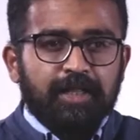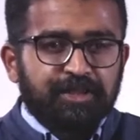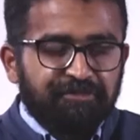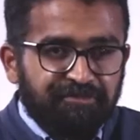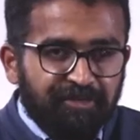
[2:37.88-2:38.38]

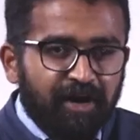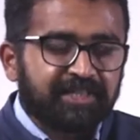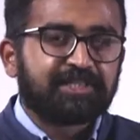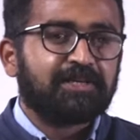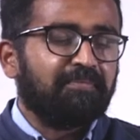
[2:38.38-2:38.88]
The
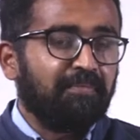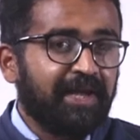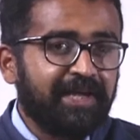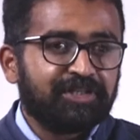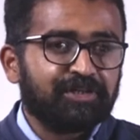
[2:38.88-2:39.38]
first
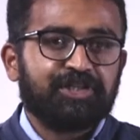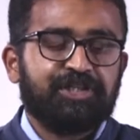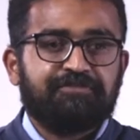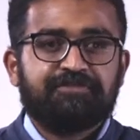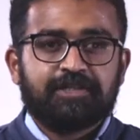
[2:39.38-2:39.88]
major
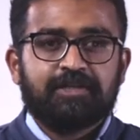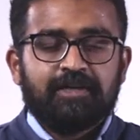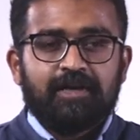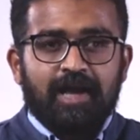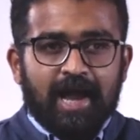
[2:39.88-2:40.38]
shift
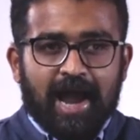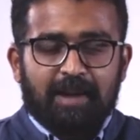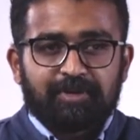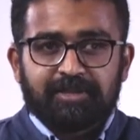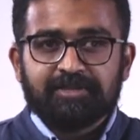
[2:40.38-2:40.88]

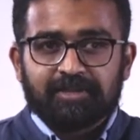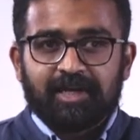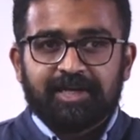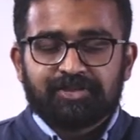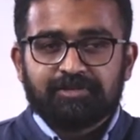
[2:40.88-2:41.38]
happened in
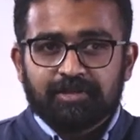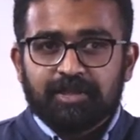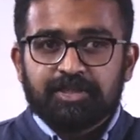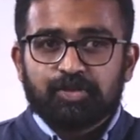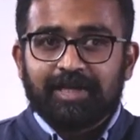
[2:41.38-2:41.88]
relation
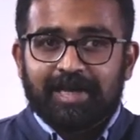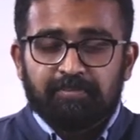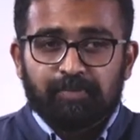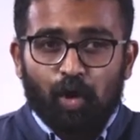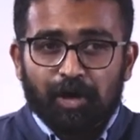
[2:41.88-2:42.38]
to the
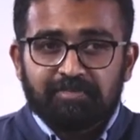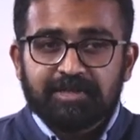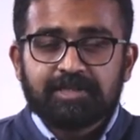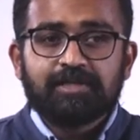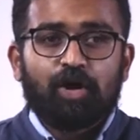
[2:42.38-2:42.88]

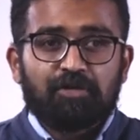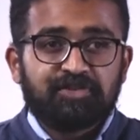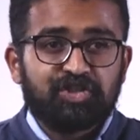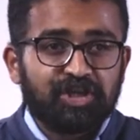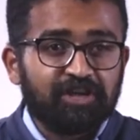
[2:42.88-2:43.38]
employment of
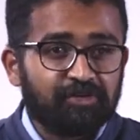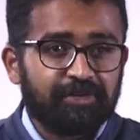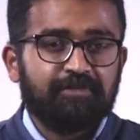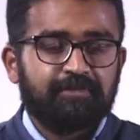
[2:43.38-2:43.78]
children.